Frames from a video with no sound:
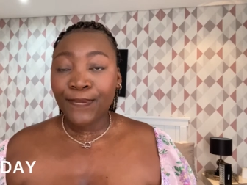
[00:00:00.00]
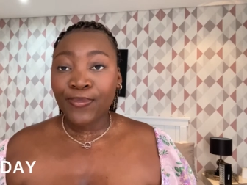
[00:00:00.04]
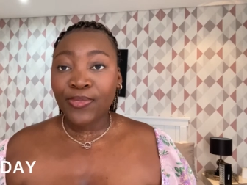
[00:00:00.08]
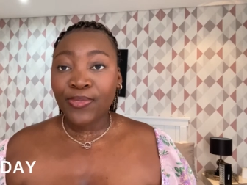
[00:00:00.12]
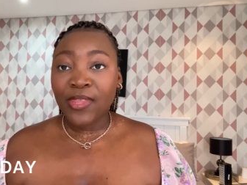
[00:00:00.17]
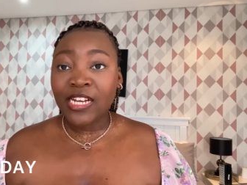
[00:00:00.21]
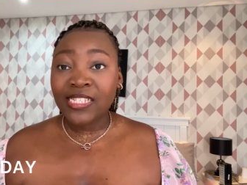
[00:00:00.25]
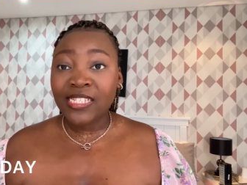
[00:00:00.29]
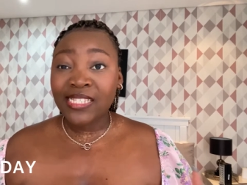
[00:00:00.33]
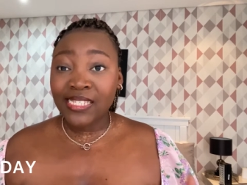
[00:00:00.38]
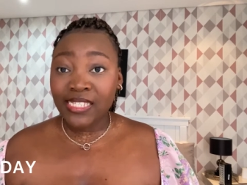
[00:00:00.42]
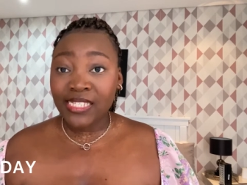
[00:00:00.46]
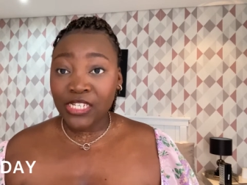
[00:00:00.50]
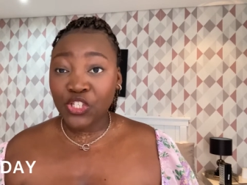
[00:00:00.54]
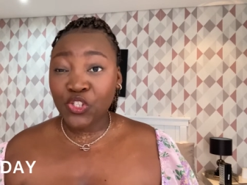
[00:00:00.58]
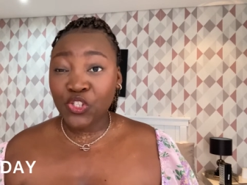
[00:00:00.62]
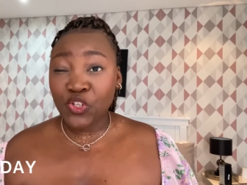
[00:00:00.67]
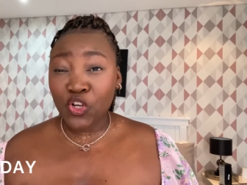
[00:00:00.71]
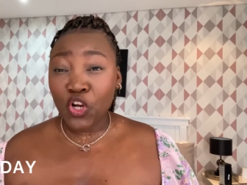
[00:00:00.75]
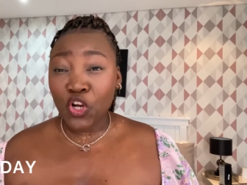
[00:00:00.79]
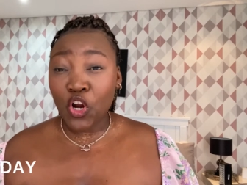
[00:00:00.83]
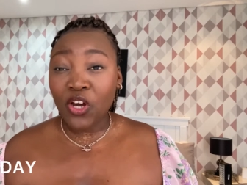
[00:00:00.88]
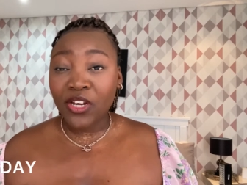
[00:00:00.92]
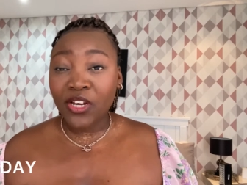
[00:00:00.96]
It's 6
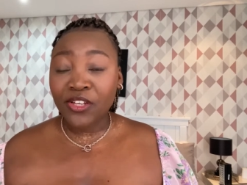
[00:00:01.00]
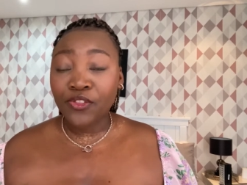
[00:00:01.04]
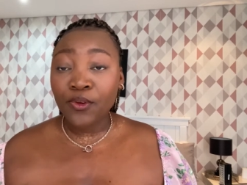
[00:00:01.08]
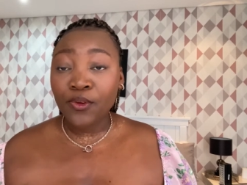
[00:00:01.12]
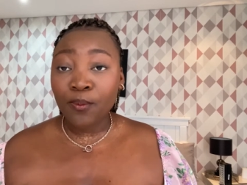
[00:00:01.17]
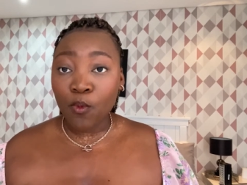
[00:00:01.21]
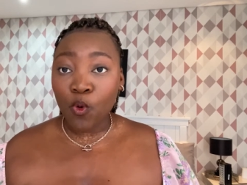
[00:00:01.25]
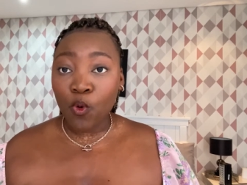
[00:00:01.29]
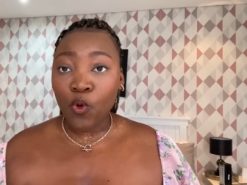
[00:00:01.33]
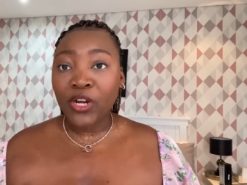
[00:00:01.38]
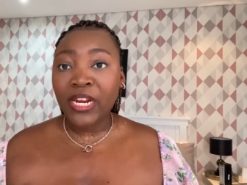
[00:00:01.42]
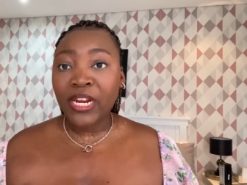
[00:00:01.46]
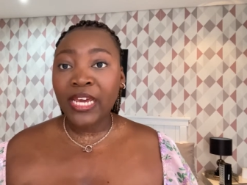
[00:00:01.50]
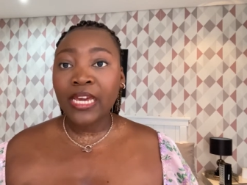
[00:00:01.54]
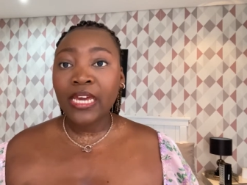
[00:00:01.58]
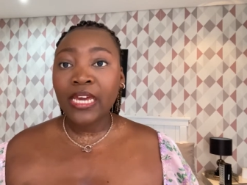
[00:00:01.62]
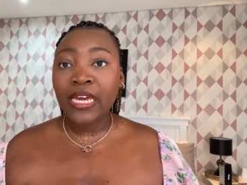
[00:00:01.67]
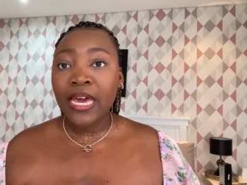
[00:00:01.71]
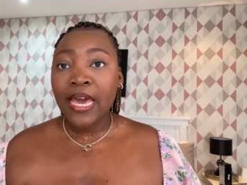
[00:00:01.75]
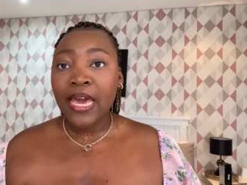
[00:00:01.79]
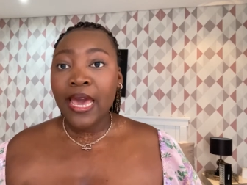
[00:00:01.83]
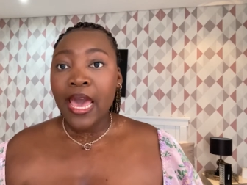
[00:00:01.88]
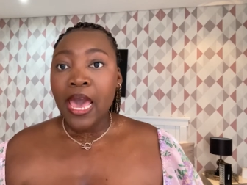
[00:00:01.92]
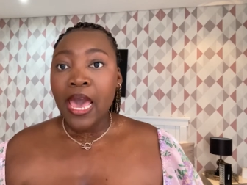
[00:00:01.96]
o'clock in the morning
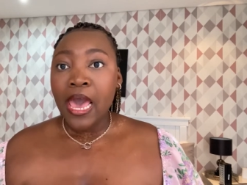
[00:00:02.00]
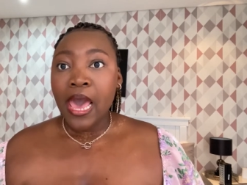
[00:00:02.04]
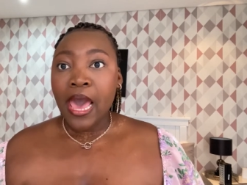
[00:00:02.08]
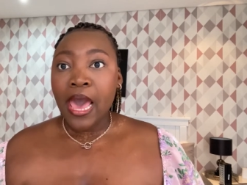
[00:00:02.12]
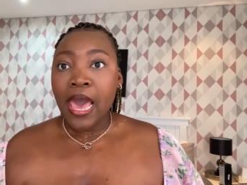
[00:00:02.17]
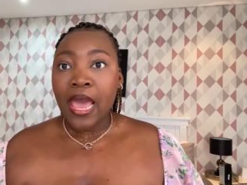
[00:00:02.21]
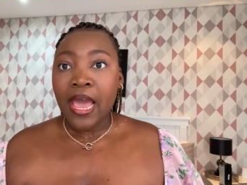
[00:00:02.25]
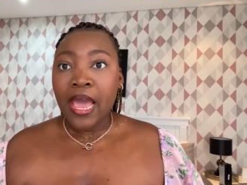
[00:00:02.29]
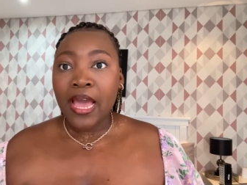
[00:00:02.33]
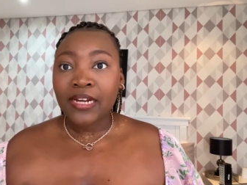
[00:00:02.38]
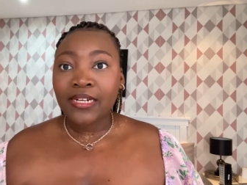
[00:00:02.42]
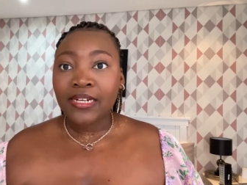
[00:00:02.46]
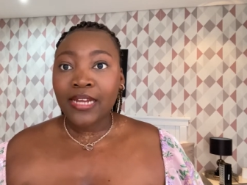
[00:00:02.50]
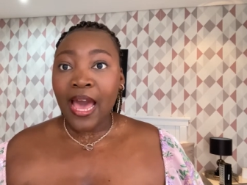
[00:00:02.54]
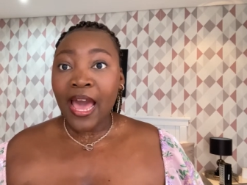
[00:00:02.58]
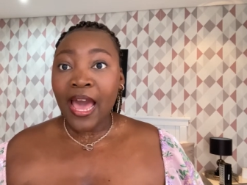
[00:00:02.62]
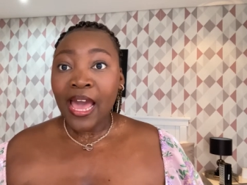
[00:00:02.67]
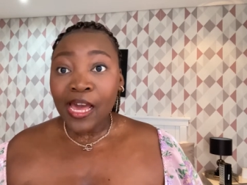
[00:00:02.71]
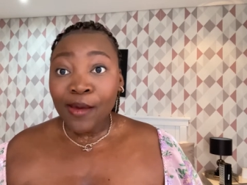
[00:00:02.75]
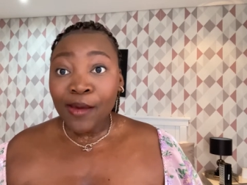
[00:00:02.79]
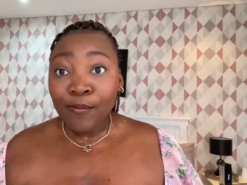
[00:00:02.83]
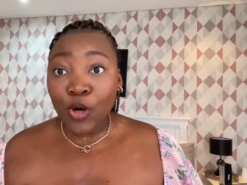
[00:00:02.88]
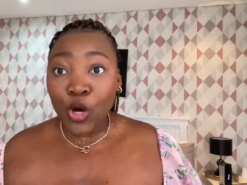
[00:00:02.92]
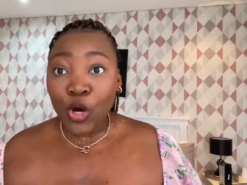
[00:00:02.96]
and I
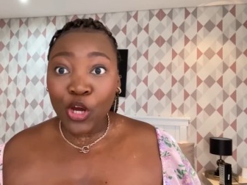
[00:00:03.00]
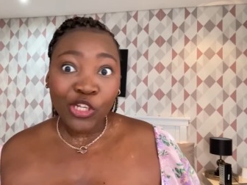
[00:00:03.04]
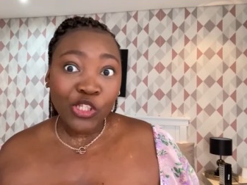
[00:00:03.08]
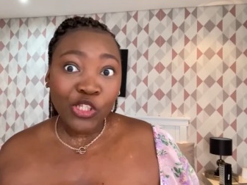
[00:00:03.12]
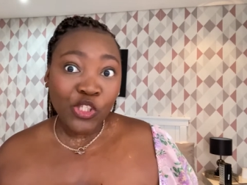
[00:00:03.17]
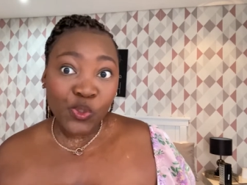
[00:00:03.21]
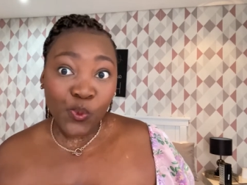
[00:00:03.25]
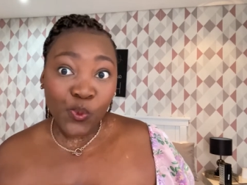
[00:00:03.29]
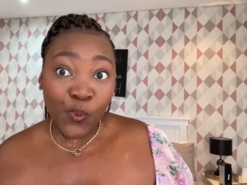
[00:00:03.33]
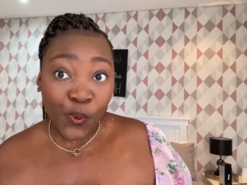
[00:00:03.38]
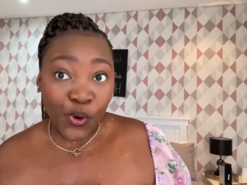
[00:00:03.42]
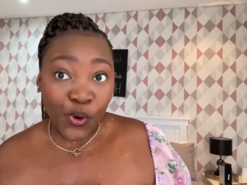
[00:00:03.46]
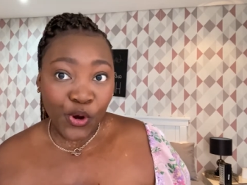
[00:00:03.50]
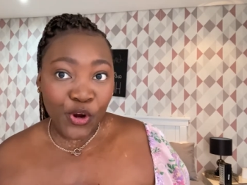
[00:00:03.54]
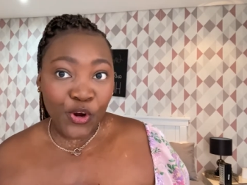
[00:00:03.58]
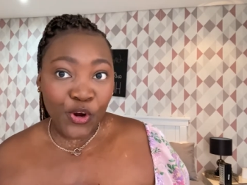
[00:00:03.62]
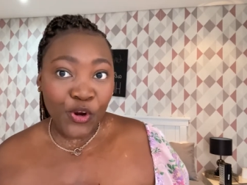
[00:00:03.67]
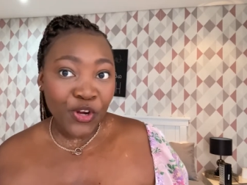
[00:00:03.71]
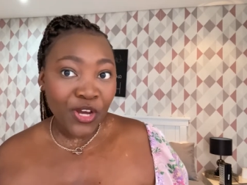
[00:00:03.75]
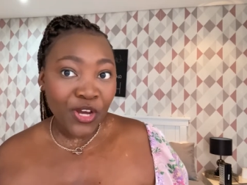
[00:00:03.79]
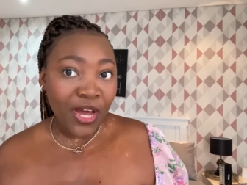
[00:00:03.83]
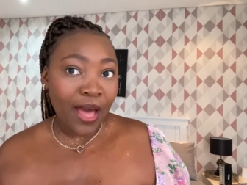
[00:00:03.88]
am going to work.